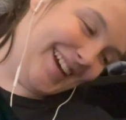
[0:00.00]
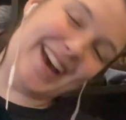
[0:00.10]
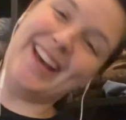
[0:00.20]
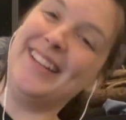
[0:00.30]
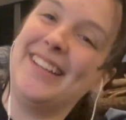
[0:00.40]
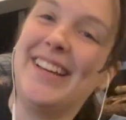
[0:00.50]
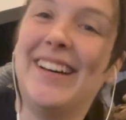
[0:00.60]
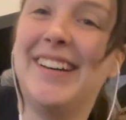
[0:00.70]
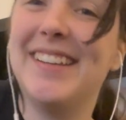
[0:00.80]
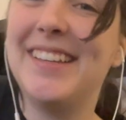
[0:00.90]
I don't
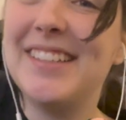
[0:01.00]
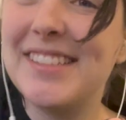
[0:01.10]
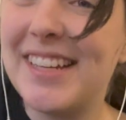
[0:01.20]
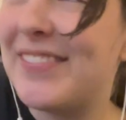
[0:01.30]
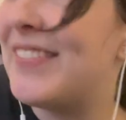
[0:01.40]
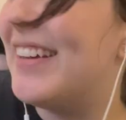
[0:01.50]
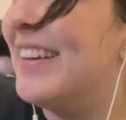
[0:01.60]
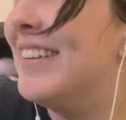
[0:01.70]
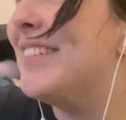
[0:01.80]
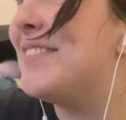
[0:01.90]
know, I think it's kind of
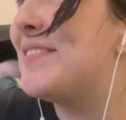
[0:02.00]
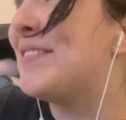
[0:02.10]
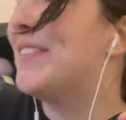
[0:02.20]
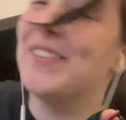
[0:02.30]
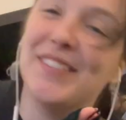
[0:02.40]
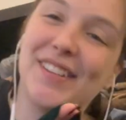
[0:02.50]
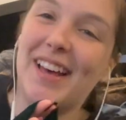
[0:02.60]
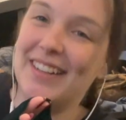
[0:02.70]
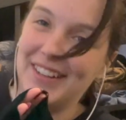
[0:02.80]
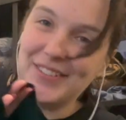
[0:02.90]
fun. Well,
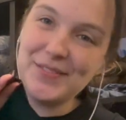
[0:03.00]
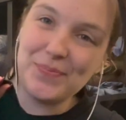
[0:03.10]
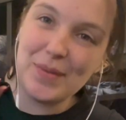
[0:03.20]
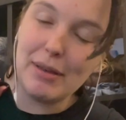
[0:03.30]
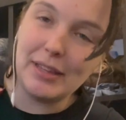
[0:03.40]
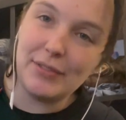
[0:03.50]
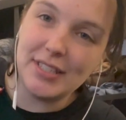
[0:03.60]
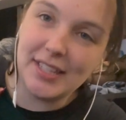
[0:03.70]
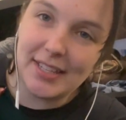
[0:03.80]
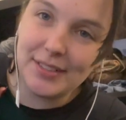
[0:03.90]
I don't know. Maybe I'll leave it
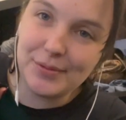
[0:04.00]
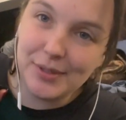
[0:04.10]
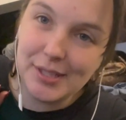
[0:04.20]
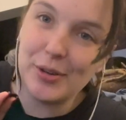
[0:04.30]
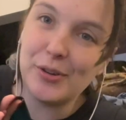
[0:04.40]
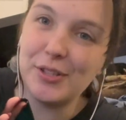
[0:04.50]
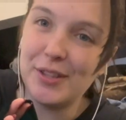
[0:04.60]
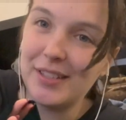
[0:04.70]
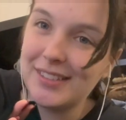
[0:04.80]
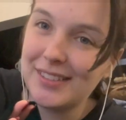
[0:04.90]
to the end. We'll see what Christian
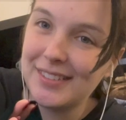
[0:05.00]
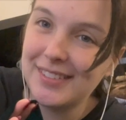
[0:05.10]
thinks.